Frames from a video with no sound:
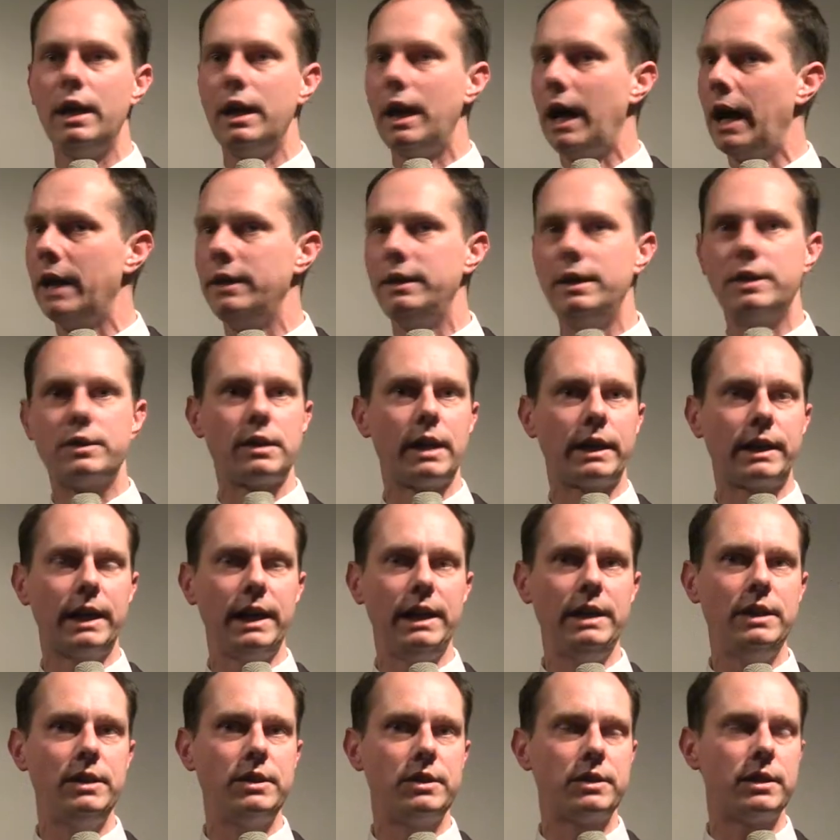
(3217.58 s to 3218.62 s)
and it's
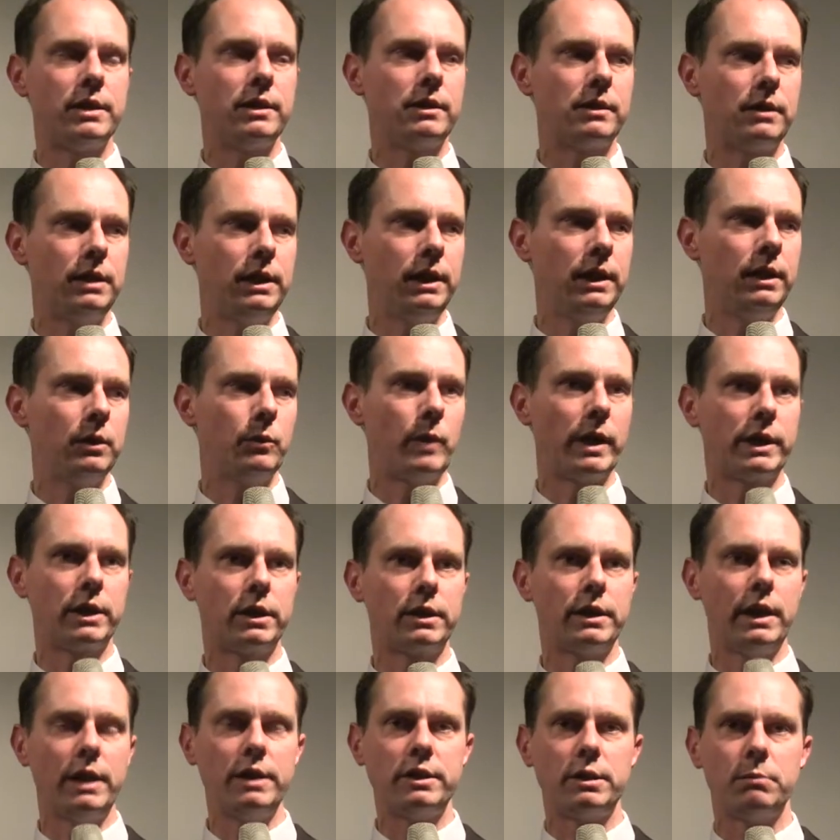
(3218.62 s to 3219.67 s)
instantly
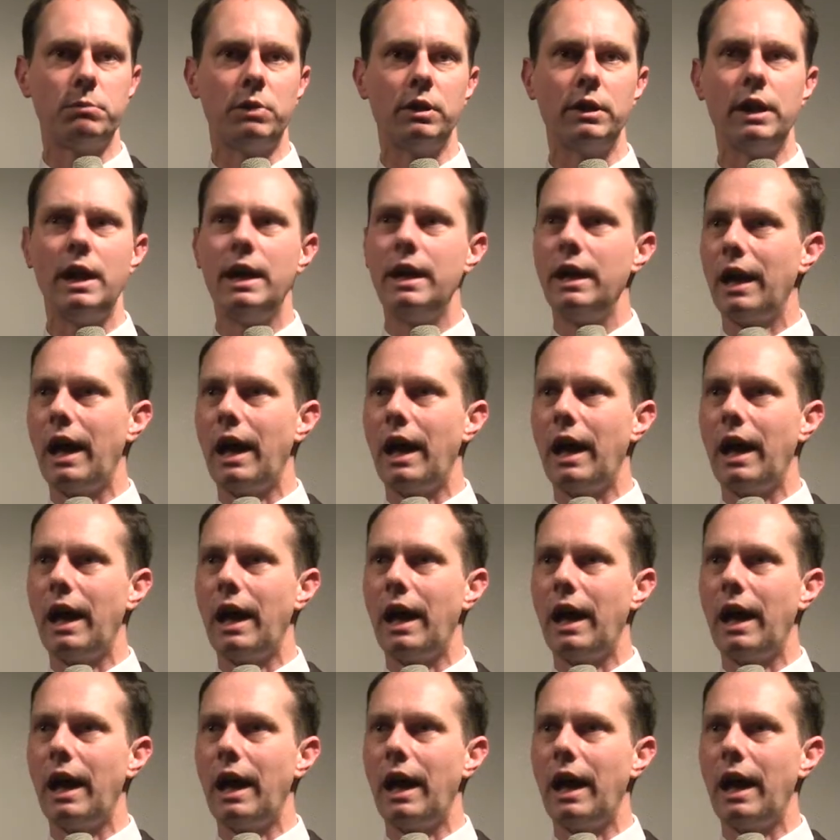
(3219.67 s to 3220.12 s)
recognizable.